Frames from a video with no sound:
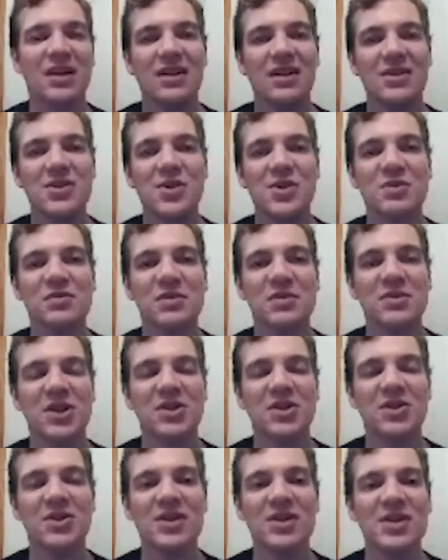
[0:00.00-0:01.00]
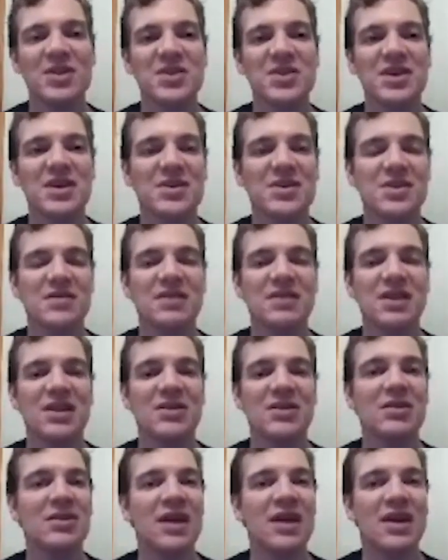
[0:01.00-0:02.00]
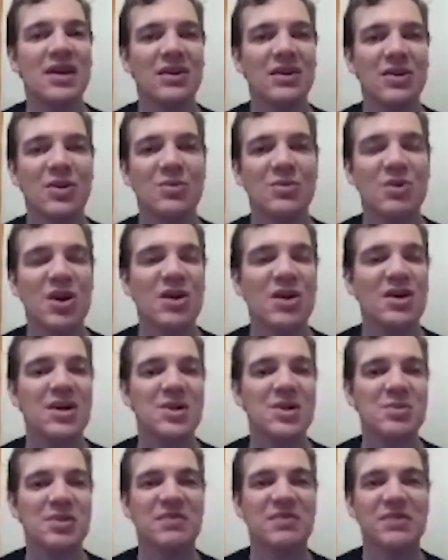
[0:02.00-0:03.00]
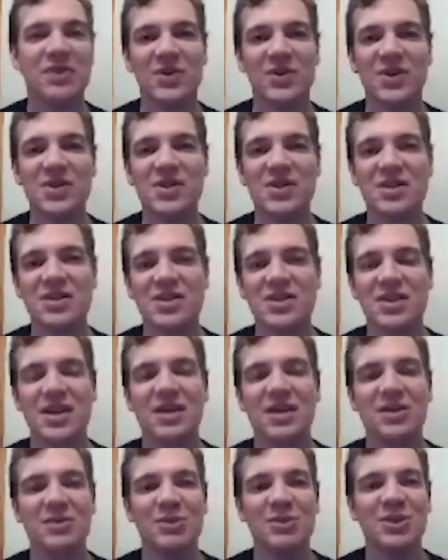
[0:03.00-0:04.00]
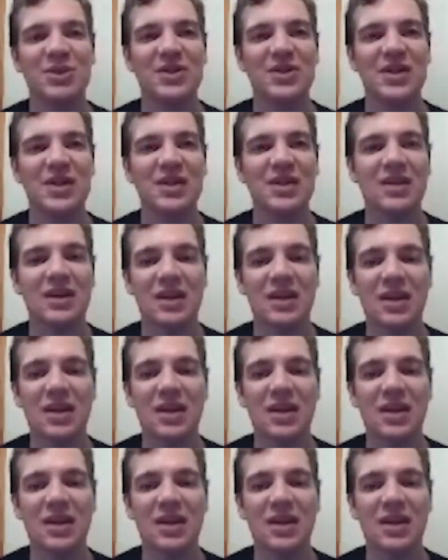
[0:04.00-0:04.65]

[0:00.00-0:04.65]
And so from the earliest days of the internet, Omar has been focused on scalability.